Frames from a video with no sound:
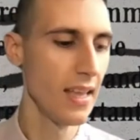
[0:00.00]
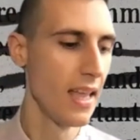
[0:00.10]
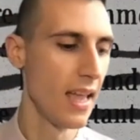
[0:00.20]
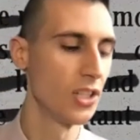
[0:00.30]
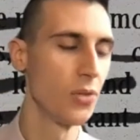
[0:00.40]

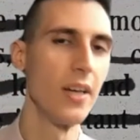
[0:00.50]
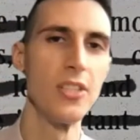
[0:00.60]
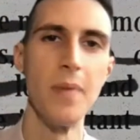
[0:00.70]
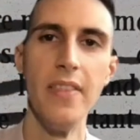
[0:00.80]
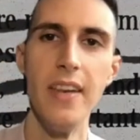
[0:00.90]
And so I
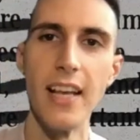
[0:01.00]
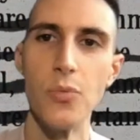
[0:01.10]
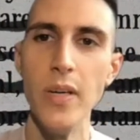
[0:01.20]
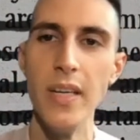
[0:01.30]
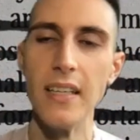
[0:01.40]
spend the next
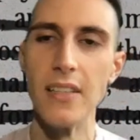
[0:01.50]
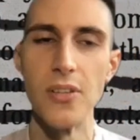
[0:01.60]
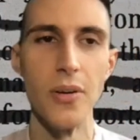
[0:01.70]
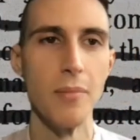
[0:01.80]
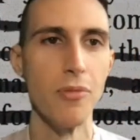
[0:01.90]
week at
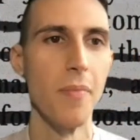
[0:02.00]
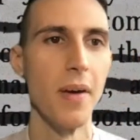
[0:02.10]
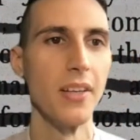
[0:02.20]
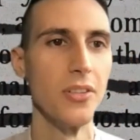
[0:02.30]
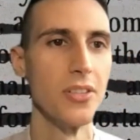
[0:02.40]
Stony Brook
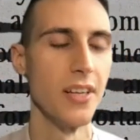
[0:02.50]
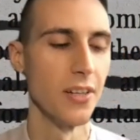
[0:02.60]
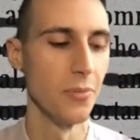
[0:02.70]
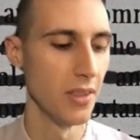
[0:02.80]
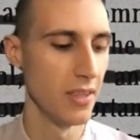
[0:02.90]
Medical
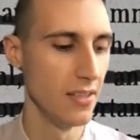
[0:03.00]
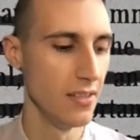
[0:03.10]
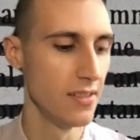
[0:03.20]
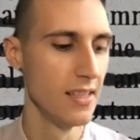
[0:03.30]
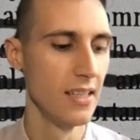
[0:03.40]
Center with
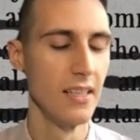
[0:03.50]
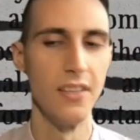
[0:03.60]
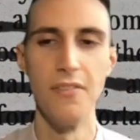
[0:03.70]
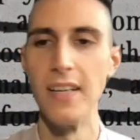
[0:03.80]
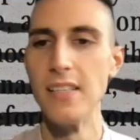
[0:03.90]
these
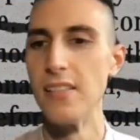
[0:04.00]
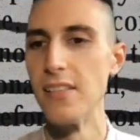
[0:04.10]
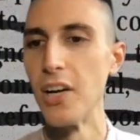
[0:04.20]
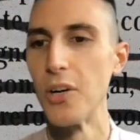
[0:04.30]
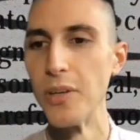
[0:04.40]
devices
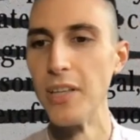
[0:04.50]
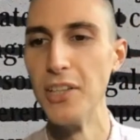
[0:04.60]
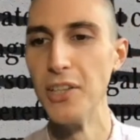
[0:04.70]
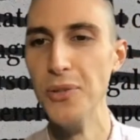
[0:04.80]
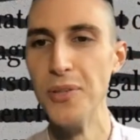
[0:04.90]
awkwardly
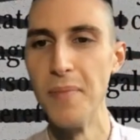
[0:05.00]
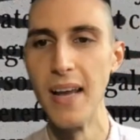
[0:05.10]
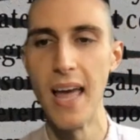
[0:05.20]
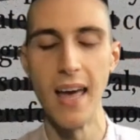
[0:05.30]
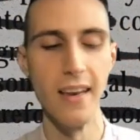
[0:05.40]
glued to my
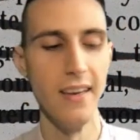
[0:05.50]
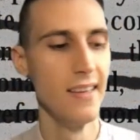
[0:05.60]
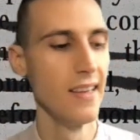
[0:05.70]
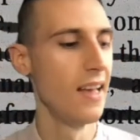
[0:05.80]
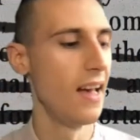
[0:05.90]
head.
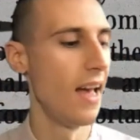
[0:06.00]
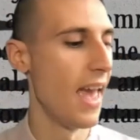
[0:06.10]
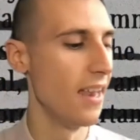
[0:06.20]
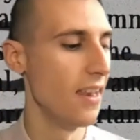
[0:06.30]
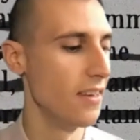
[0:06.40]

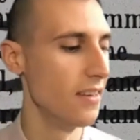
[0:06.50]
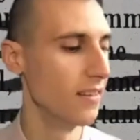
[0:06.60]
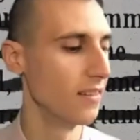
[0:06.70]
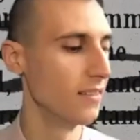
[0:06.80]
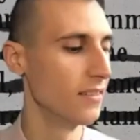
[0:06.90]
And
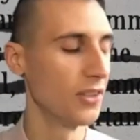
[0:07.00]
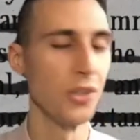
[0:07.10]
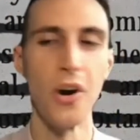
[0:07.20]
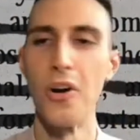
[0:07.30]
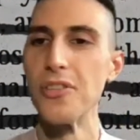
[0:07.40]
Dr.
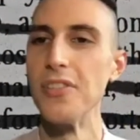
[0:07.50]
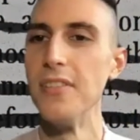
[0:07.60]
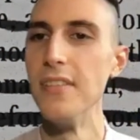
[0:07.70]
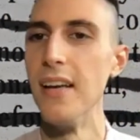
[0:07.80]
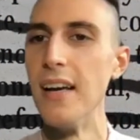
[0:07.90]

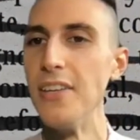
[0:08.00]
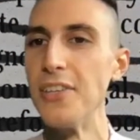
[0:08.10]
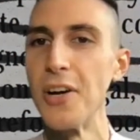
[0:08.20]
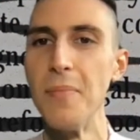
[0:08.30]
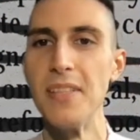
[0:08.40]
Carlson
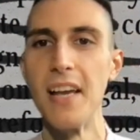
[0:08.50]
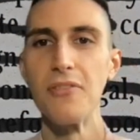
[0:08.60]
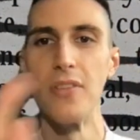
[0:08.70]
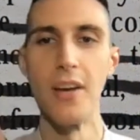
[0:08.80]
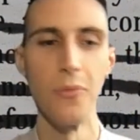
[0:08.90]
determines
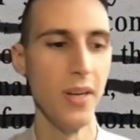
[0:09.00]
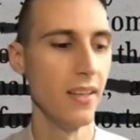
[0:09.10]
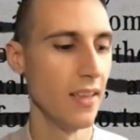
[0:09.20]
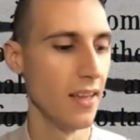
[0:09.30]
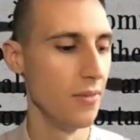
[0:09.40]
after that
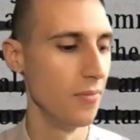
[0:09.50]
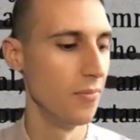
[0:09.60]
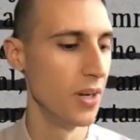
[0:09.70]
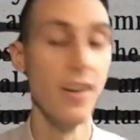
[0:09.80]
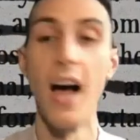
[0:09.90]
week that
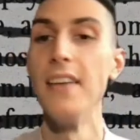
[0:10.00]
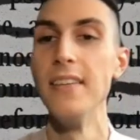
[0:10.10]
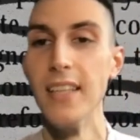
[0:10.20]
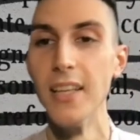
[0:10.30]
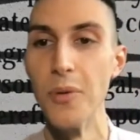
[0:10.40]
we are not
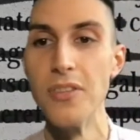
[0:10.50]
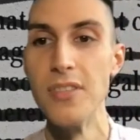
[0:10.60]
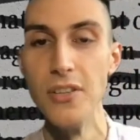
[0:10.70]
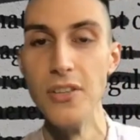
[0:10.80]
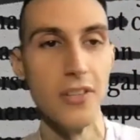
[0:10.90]
dealing with
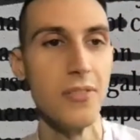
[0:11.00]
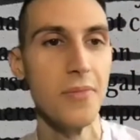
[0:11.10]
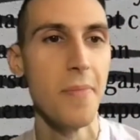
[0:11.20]
seizures.